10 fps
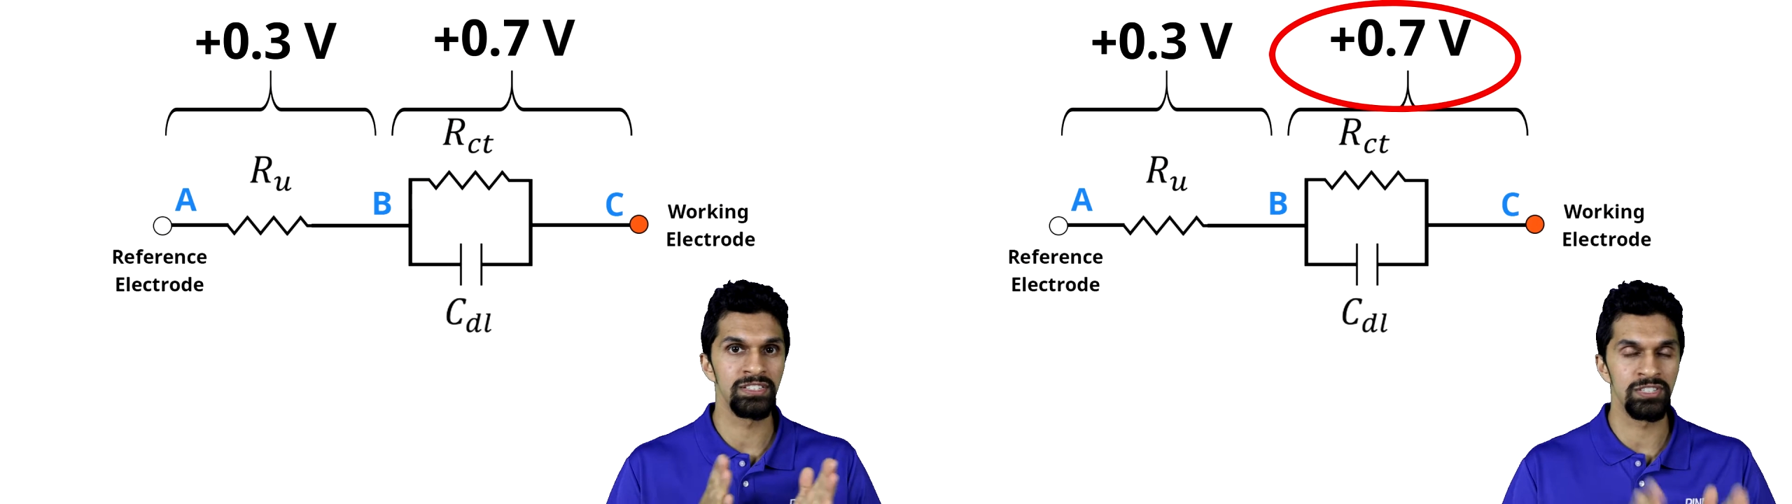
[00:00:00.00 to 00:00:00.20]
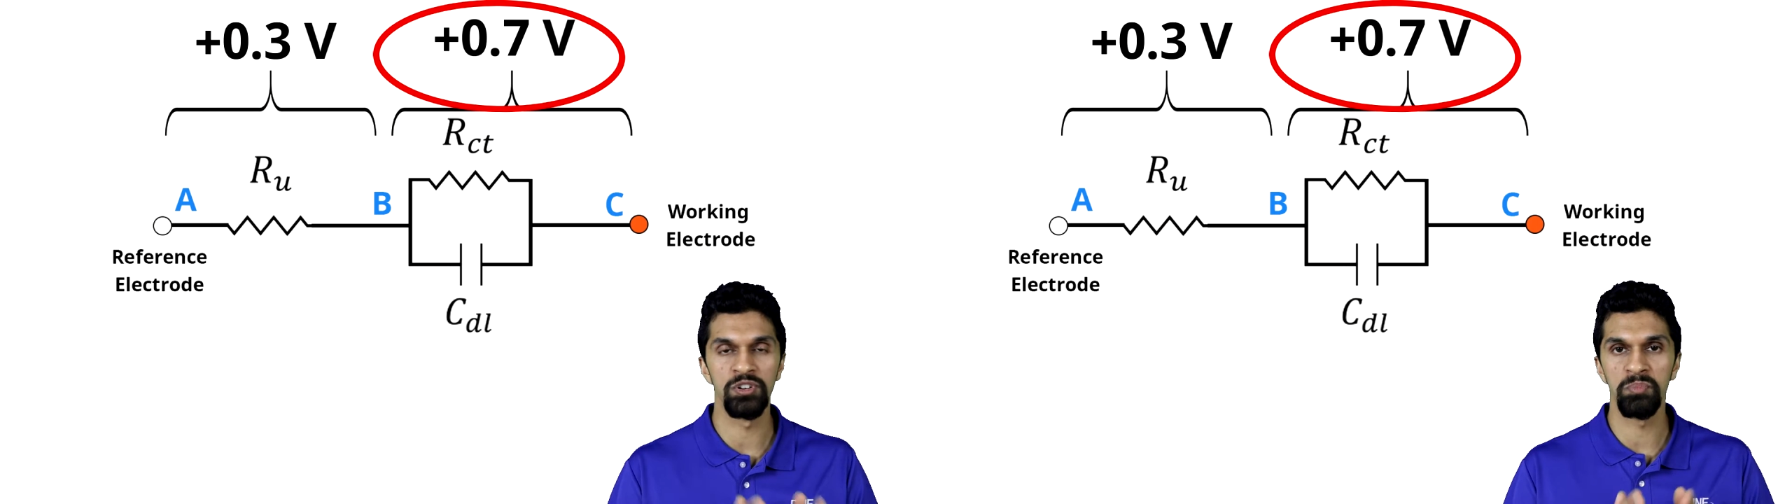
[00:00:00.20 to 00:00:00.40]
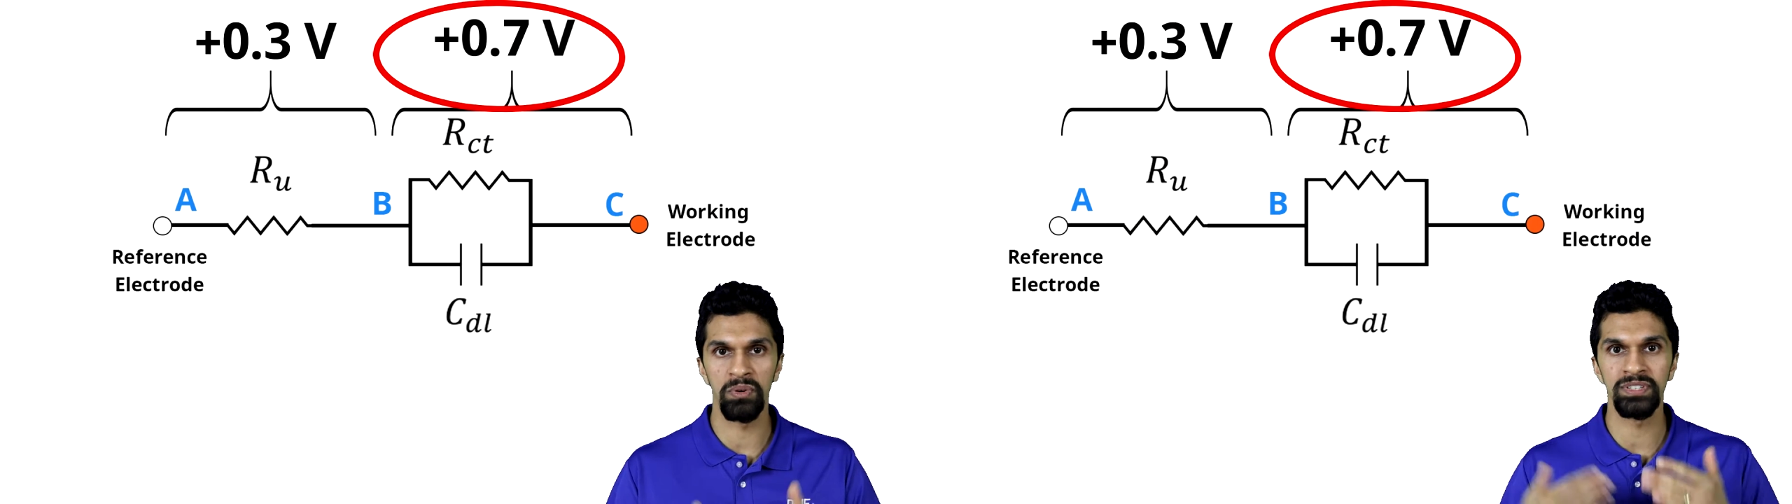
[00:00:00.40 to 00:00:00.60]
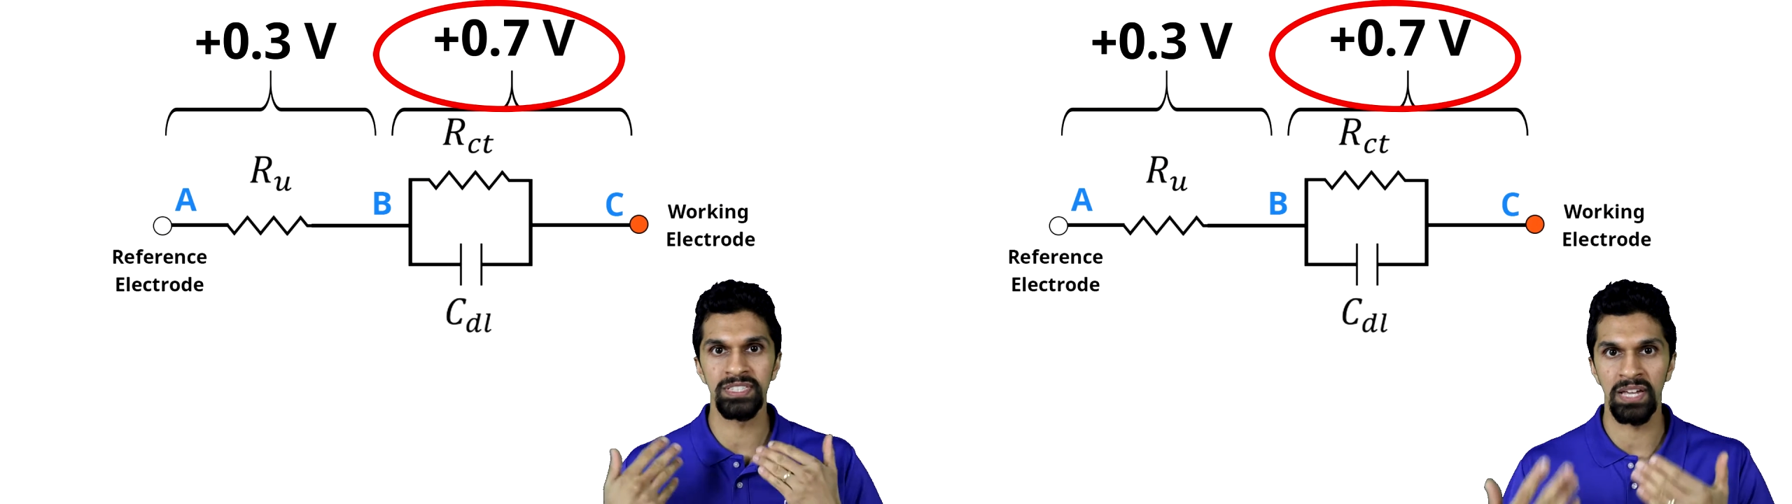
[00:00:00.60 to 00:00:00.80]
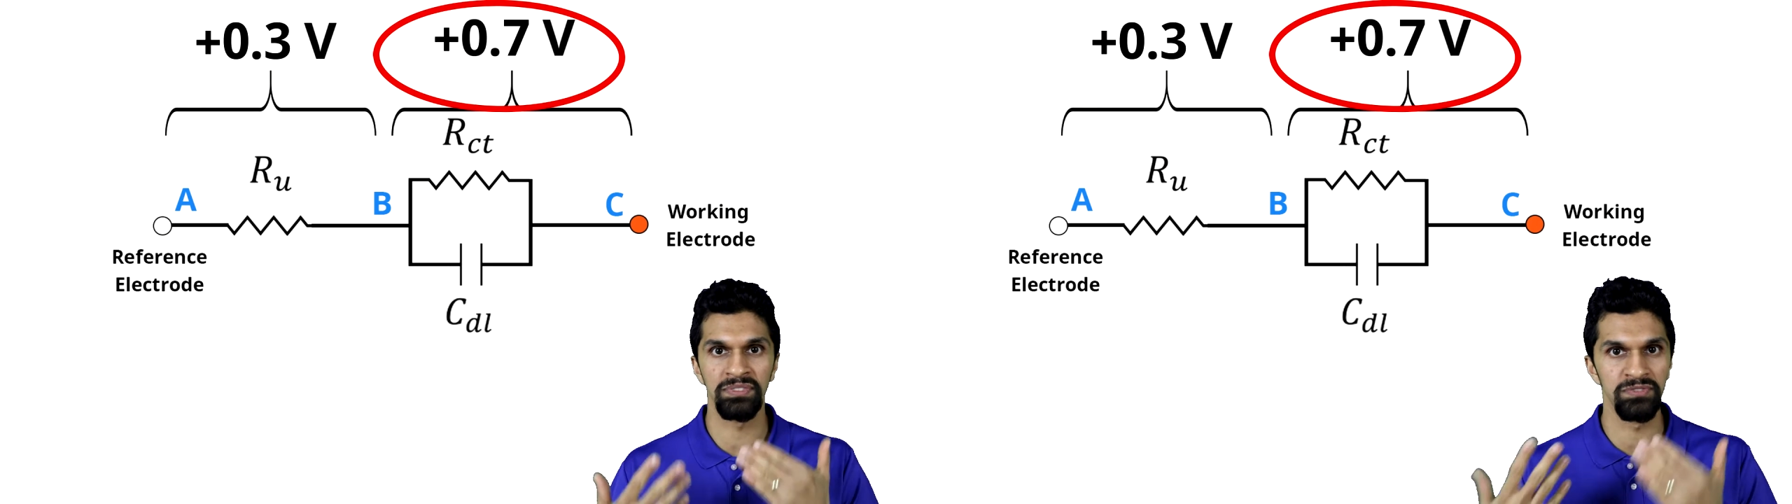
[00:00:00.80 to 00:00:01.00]

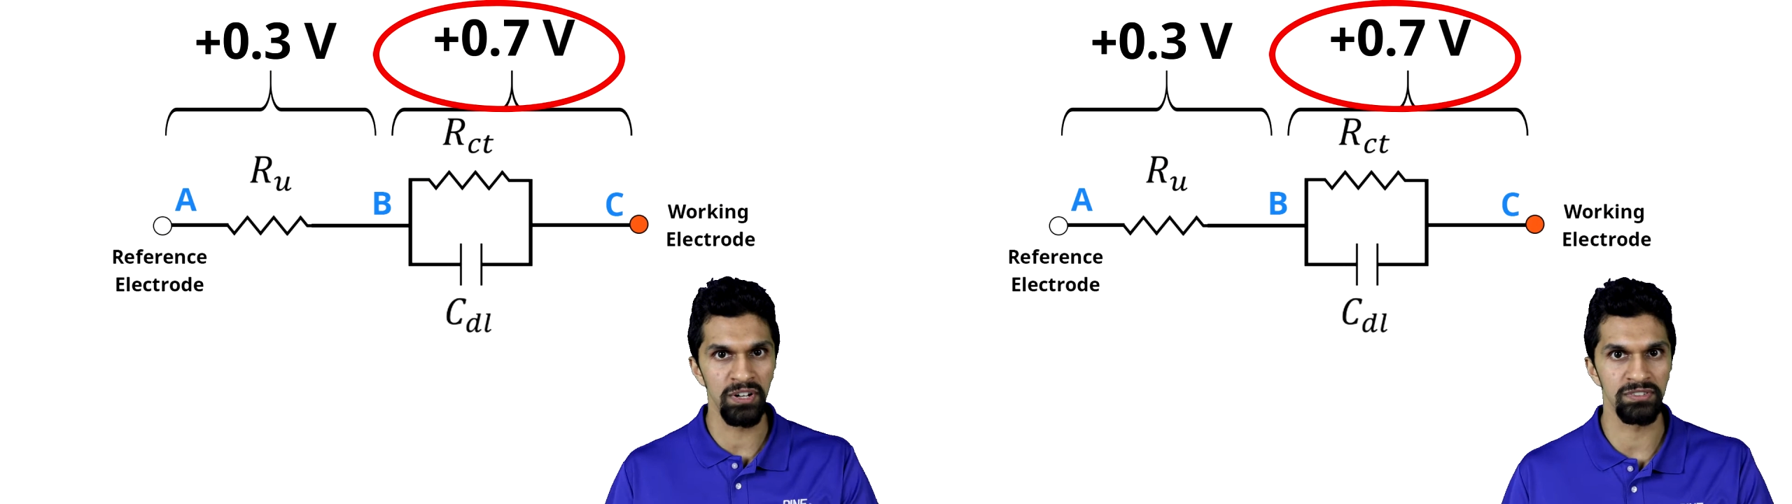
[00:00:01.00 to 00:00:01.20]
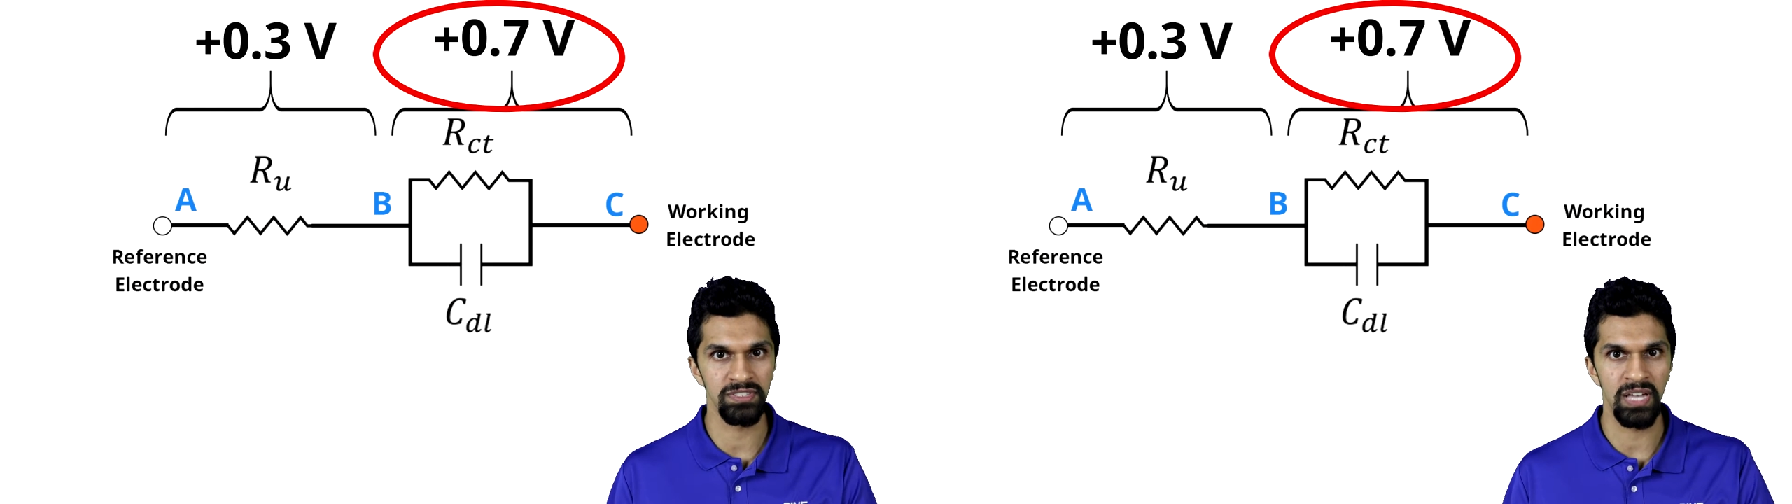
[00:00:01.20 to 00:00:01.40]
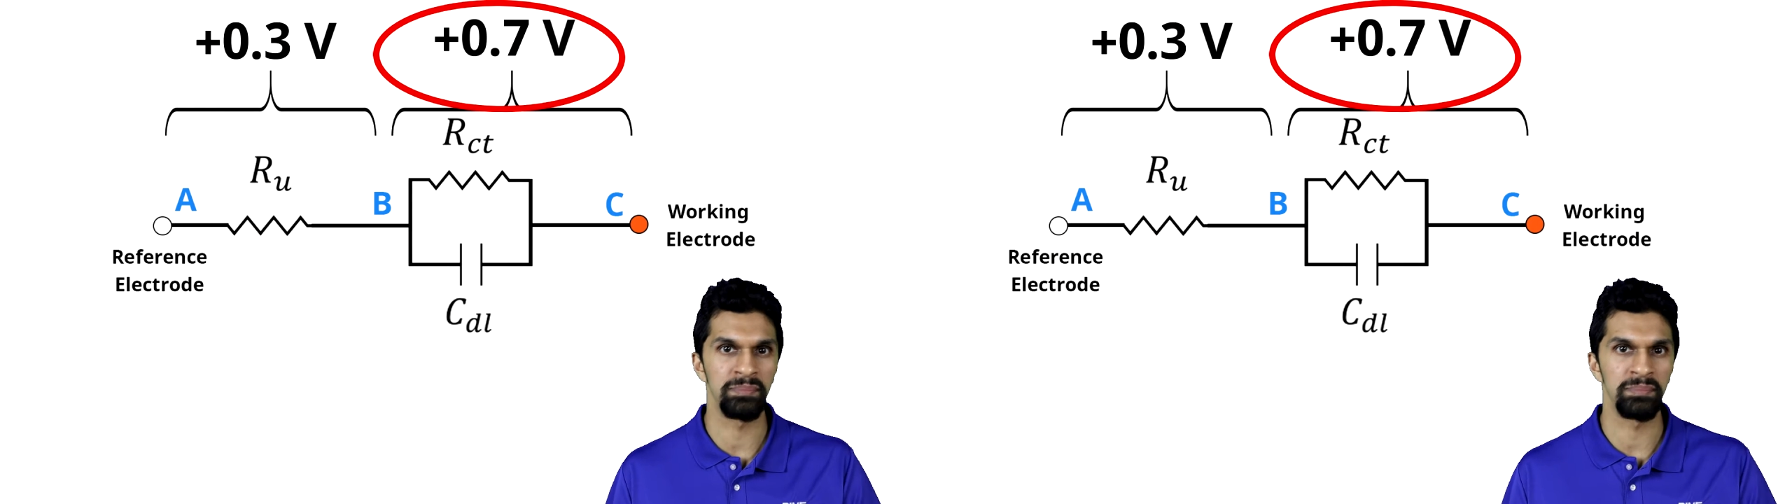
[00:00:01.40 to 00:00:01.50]
0.7 volts.